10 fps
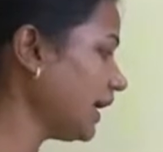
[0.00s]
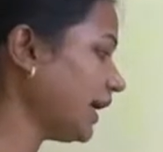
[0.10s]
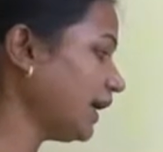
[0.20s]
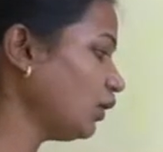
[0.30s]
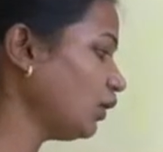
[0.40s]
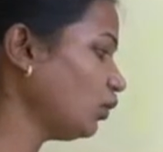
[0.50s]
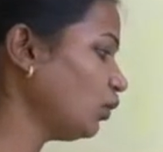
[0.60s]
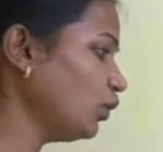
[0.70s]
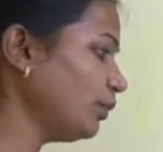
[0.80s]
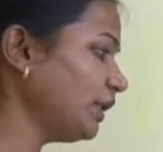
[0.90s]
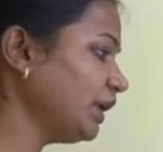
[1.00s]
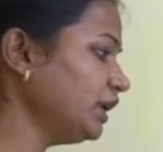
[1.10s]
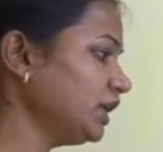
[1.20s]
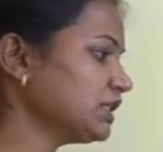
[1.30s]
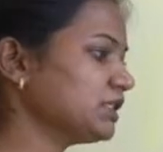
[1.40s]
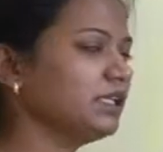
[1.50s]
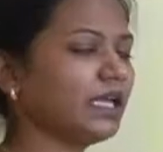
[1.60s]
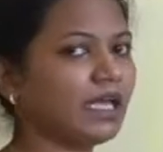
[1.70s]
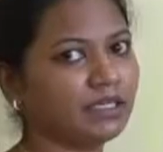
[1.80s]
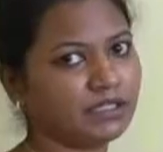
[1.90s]
and woman is the
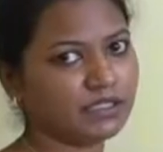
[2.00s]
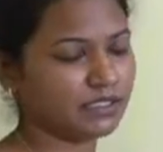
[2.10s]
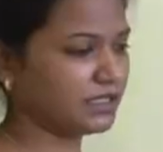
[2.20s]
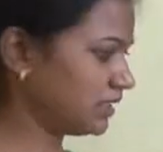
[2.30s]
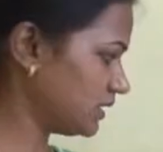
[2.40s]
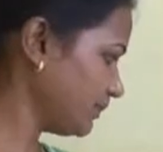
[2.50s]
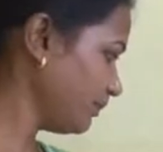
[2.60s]
antecedent.